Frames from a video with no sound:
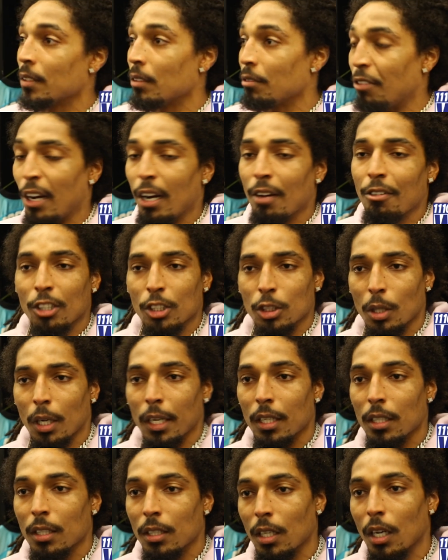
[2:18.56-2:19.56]
very
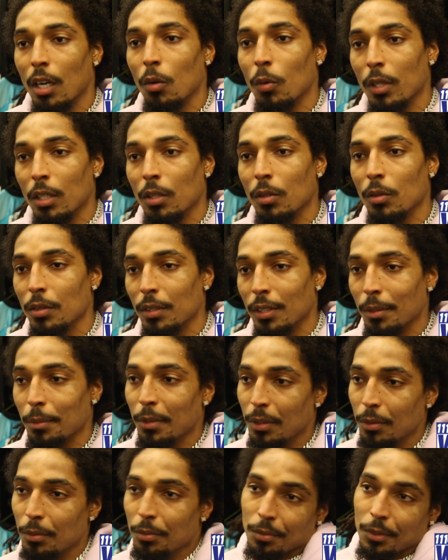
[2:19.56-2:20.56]
frustrated. You know,
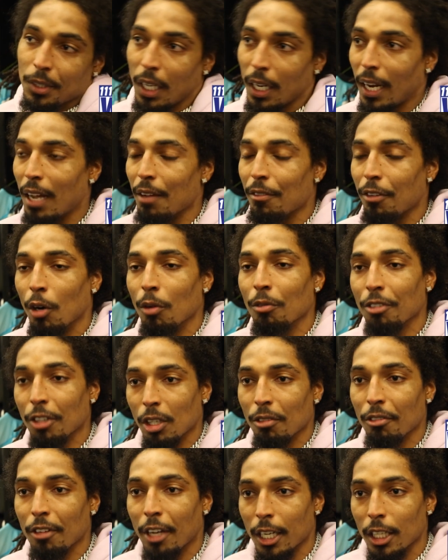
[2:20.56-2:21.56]
you got to have home
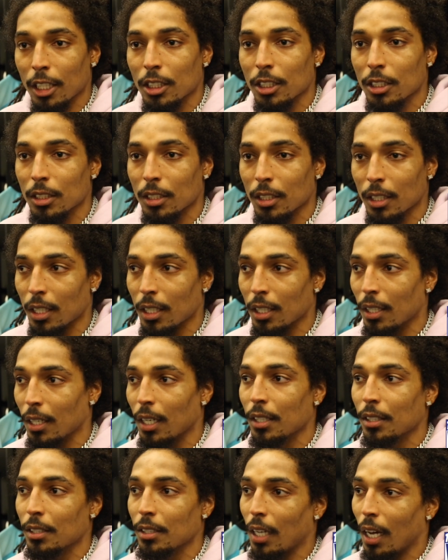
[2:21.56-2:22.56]
field advantage.
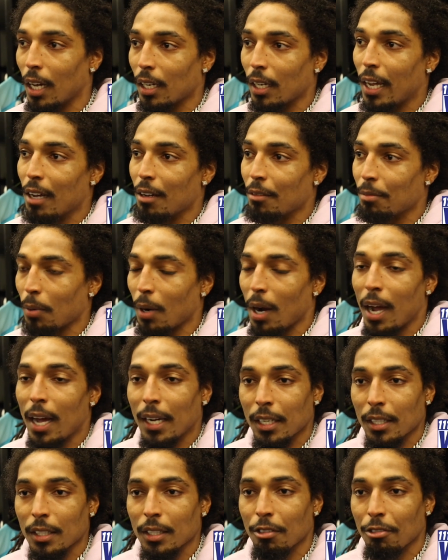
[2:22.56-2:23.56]
You got to have
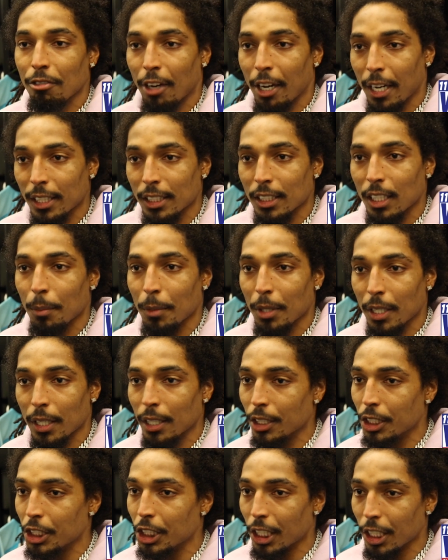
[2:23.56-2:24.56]
pride in your fans coming
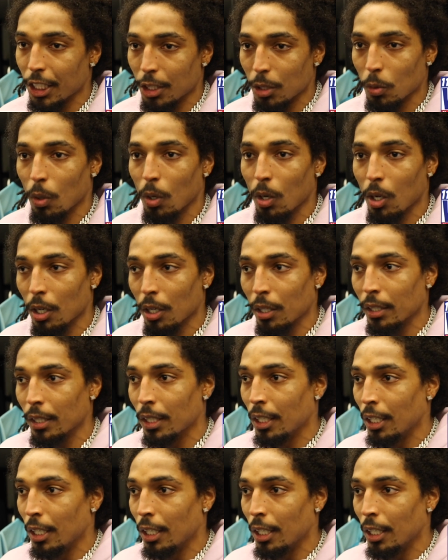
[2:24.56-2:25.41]
here cheering you on.